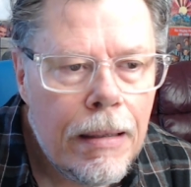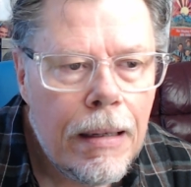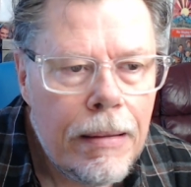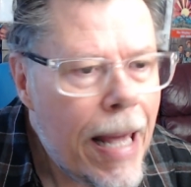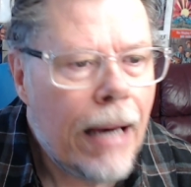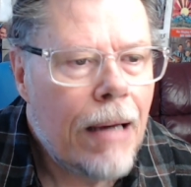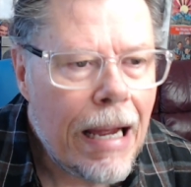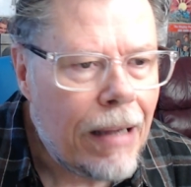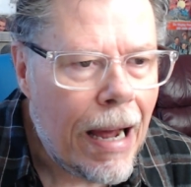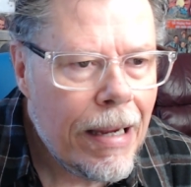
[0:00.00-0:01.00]
Yeah,
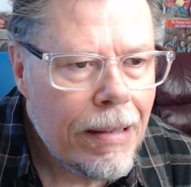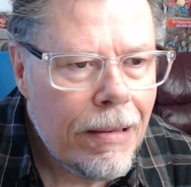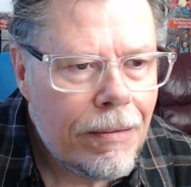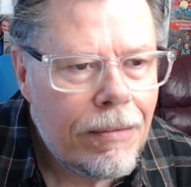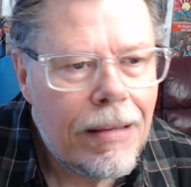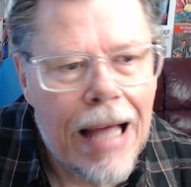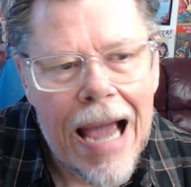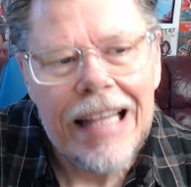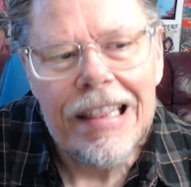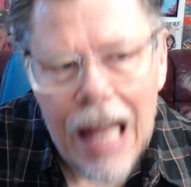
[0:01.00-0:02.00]
I
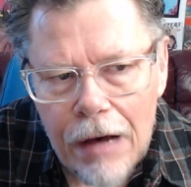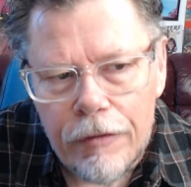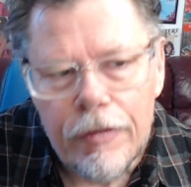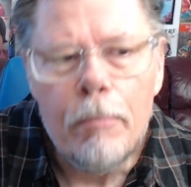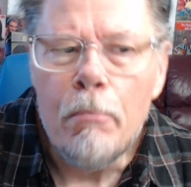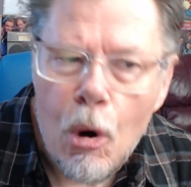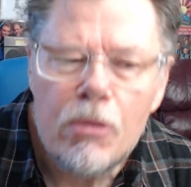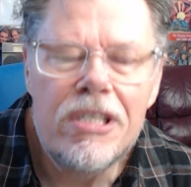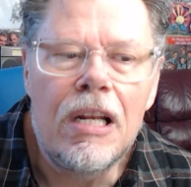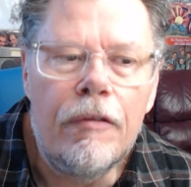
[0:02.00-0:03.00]
love
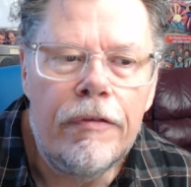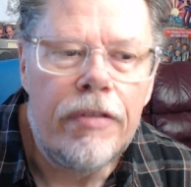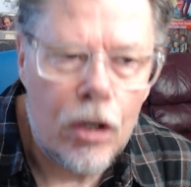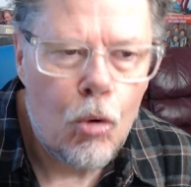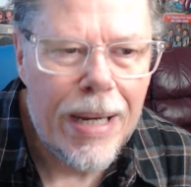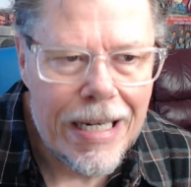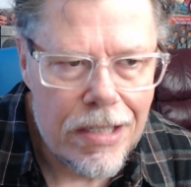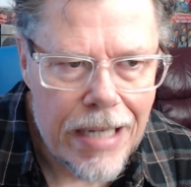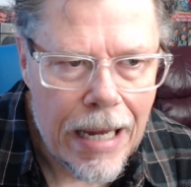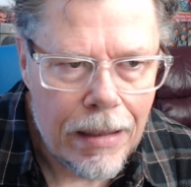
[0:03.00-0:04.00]
most of The Queen is
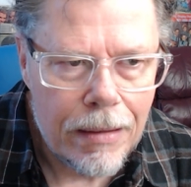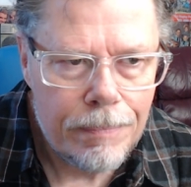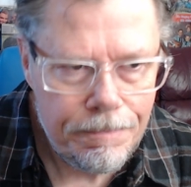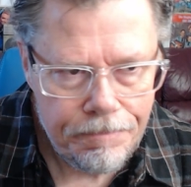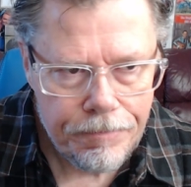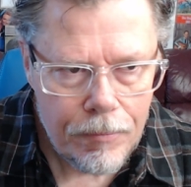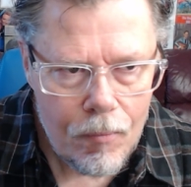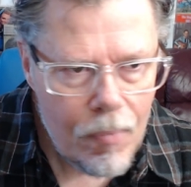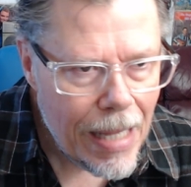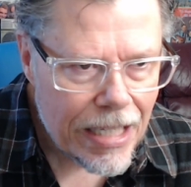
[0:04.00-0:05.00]
Dead,
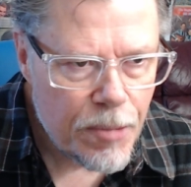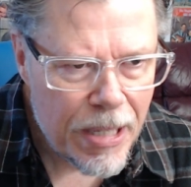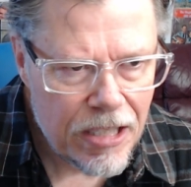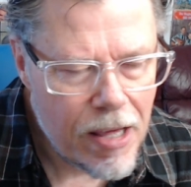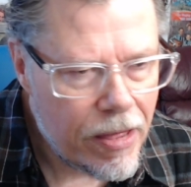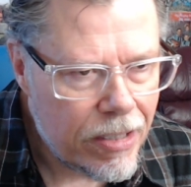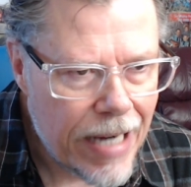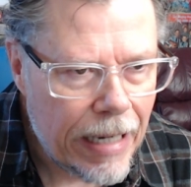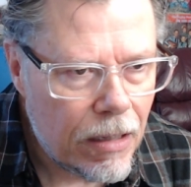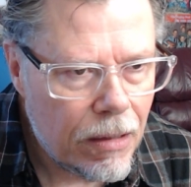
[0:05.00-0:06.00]
especially the
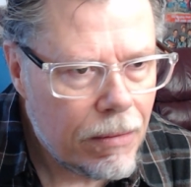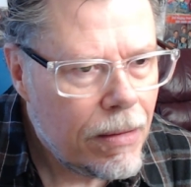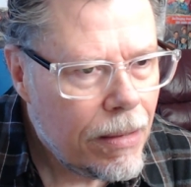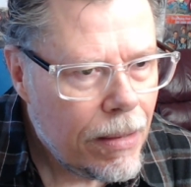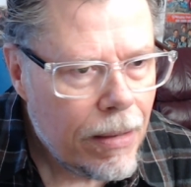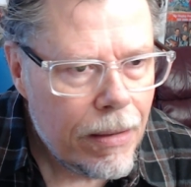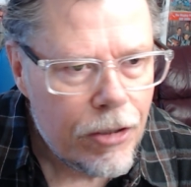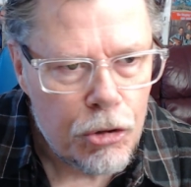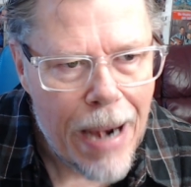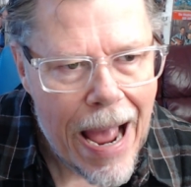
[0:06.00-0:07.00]
title
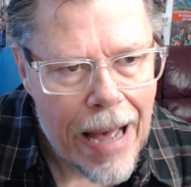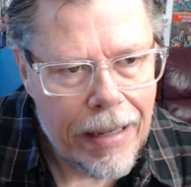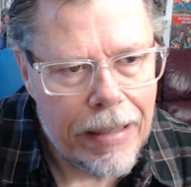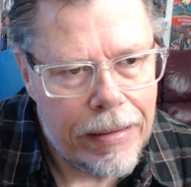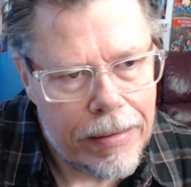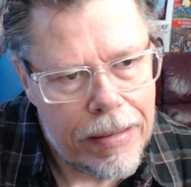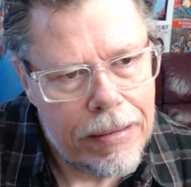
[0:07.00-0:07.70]
track and